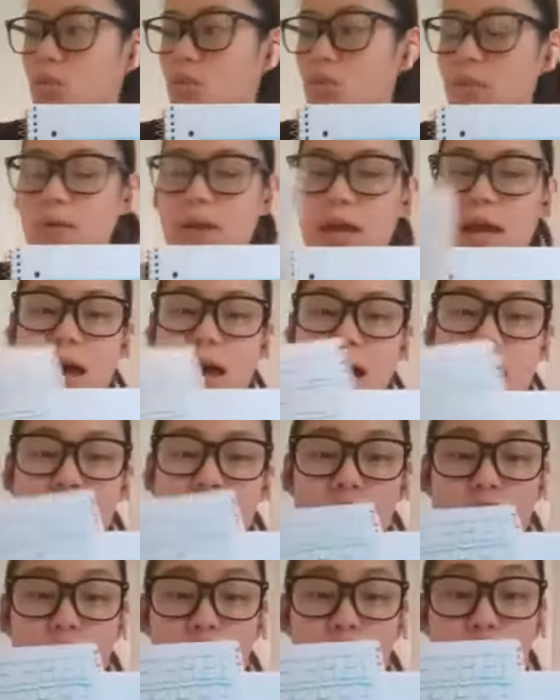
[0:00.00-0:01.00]
where we
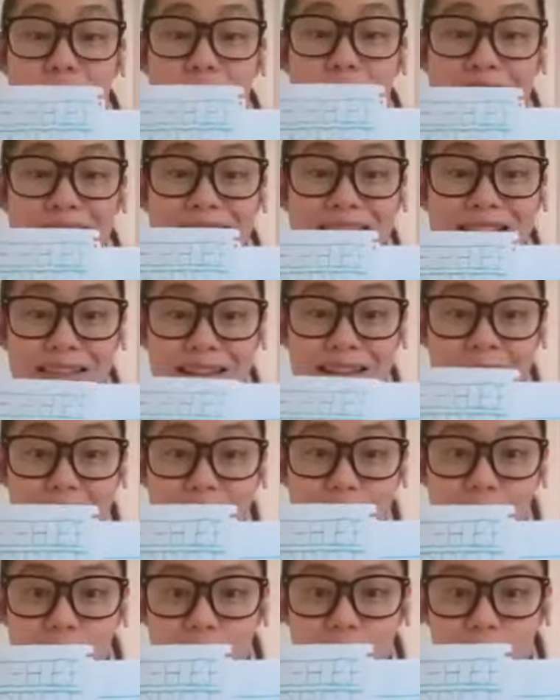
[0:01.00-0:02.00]
had straight
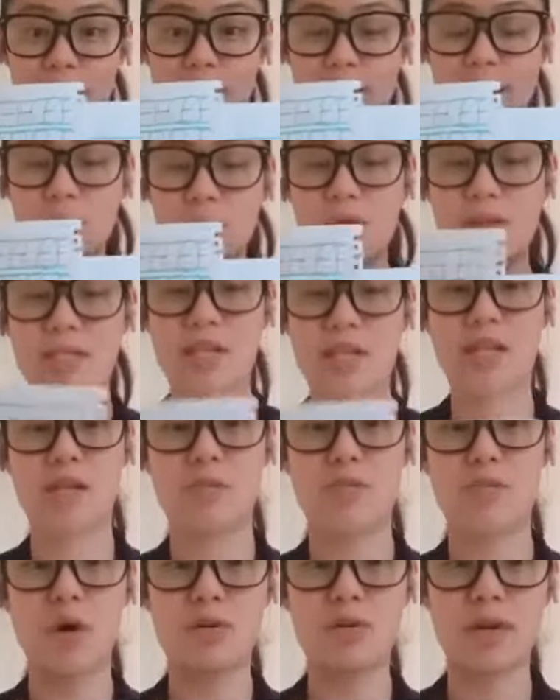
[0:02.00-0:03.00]
lines and we did
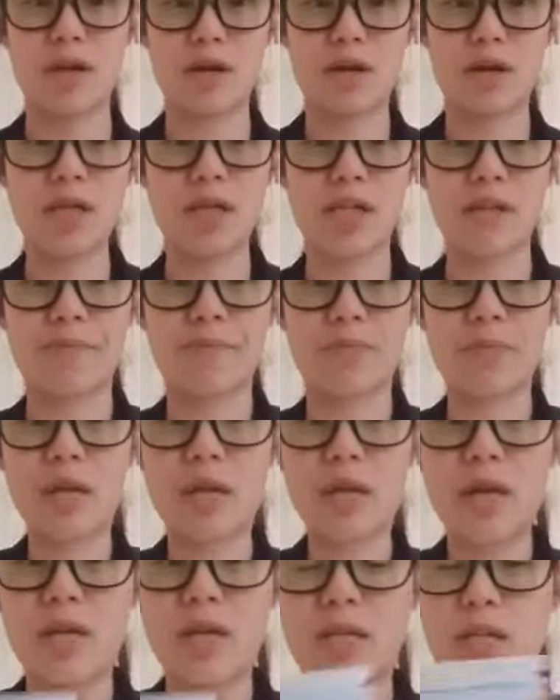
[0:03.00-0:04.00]
small letters.
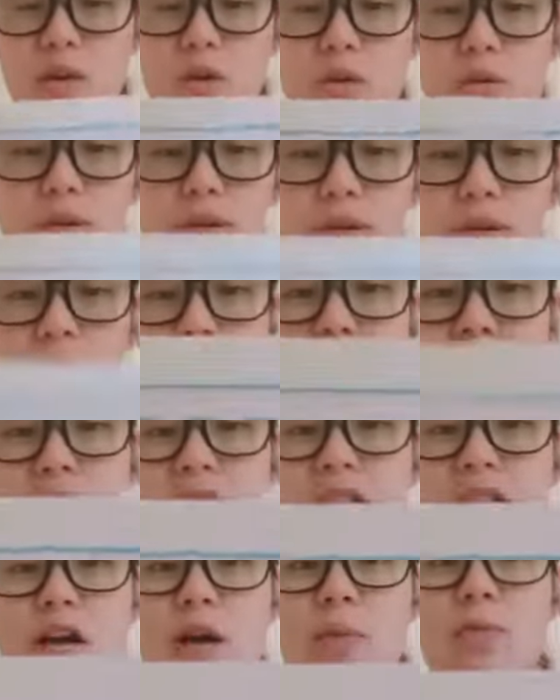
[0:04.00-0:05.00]
So
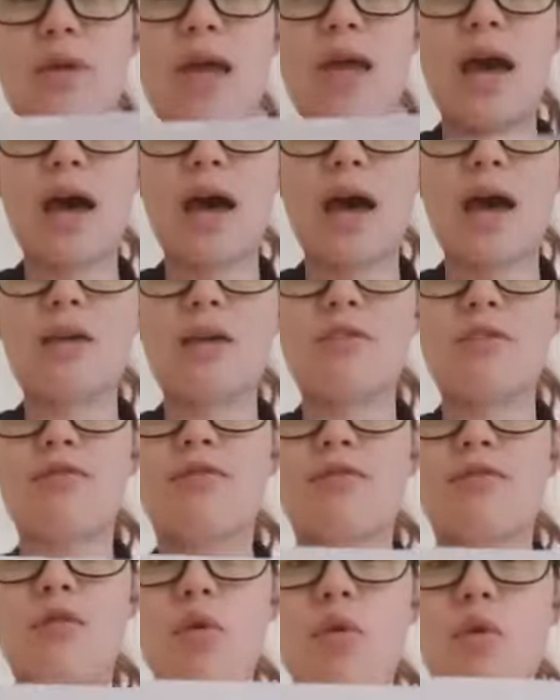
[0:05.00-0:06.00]
last time we had
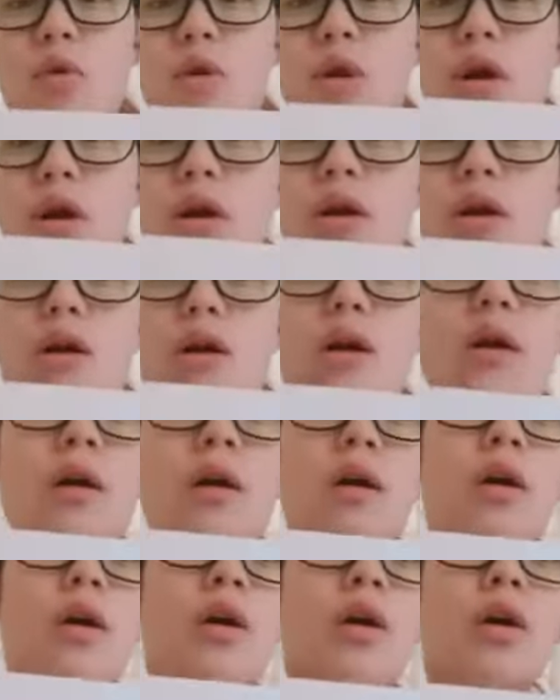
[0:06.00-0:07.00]
four,
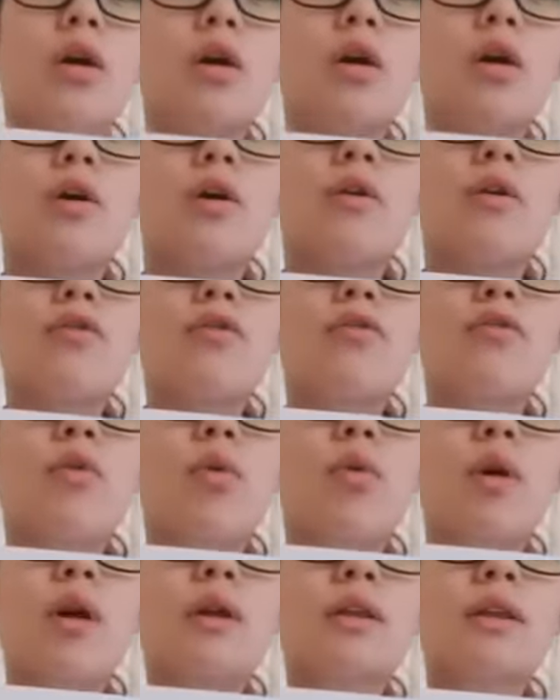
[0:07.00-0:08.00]

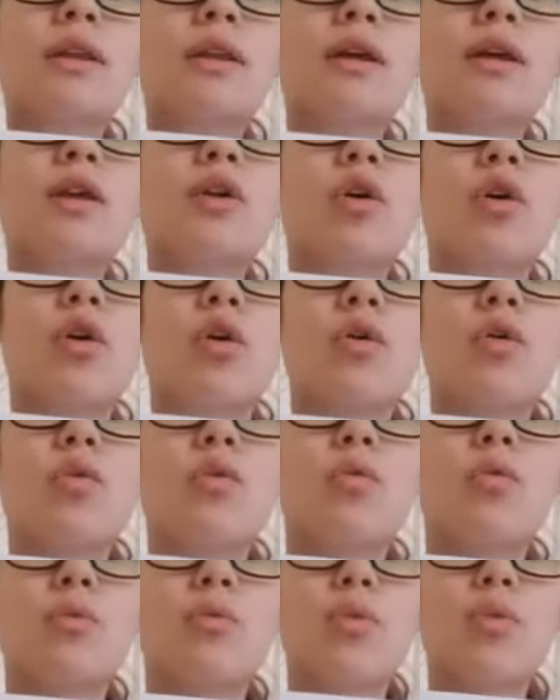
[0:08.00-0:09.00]
four
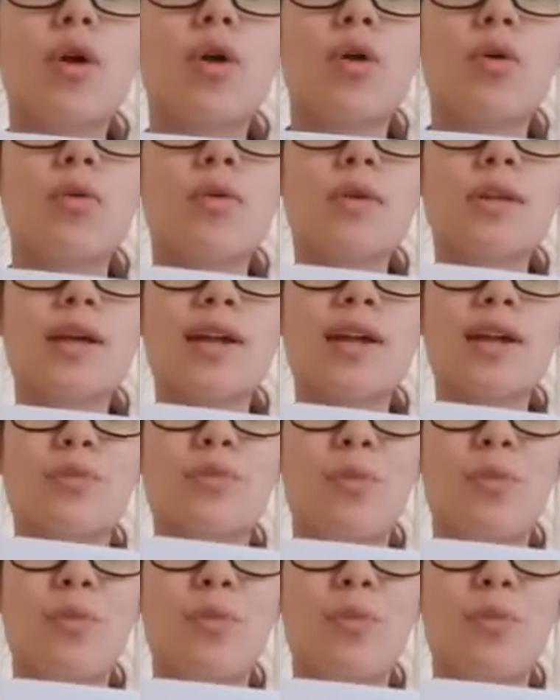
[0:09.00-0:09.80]
little rows as